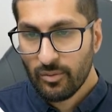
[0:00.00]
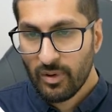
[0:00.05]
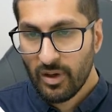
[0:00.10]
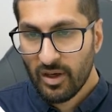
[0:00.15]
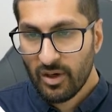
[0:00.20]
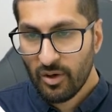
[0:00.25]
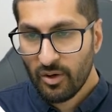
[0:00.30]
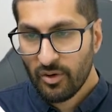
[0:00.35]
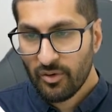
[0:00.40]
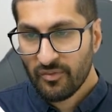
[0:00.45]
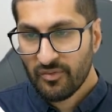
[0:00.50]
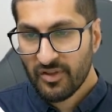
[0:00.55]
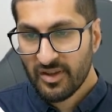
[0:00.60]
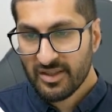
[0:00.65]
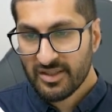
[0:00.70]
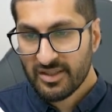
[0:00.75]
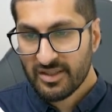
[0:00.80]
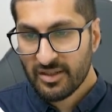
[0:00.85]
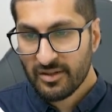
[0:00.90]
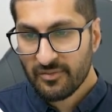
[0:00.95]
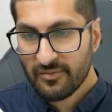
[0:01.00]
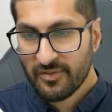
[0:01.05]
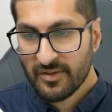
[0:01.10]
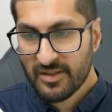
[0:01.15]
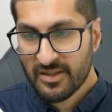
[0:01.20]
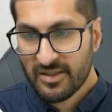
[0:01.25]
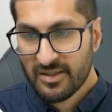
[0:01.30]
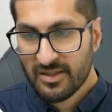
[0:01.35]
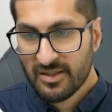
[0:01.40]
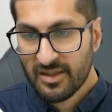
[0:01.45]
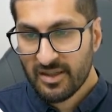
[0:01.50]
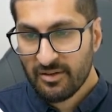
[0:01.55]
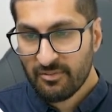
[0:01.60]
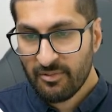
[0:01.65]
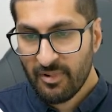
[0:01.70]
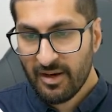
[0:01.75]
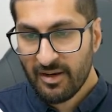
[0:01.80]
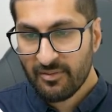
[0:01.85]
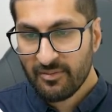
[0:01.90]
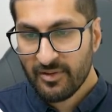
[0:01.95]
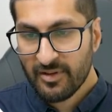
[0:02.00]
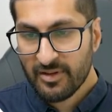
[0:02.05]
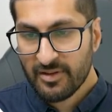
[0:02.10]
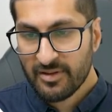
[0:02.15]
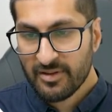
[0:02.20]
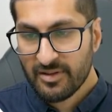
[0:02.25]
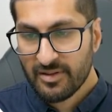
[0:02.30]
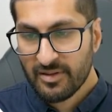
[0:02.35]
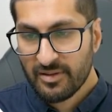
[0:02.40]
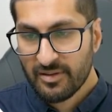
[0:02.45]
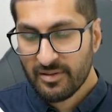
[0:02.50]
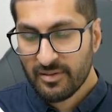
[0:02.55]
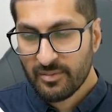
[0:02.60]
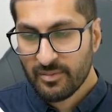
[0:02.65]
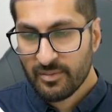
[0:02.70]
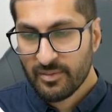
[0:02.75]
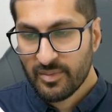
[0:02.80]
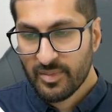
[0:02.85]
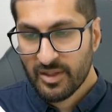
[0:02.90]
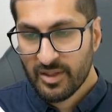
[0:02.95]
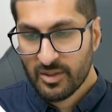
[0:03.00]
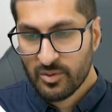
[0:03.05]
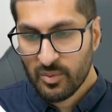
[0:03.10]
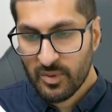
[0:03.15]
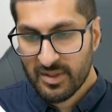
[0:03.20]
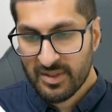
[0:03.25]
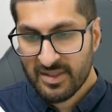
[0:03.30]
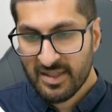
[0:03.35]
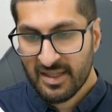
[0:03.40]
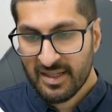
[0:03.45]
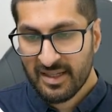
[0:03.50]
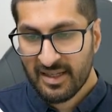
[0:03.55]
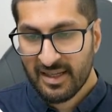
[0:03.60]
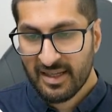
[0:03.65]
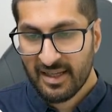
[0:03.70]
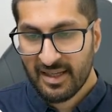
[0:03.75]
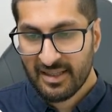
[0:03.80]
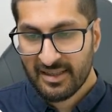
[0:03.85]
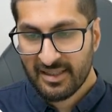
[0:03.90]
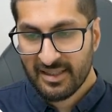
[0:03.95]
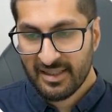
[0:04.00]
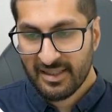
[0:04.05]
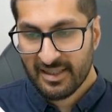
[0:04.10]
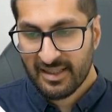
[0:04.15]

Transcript: A lot of this stuff is irrelevant because we're syncing at the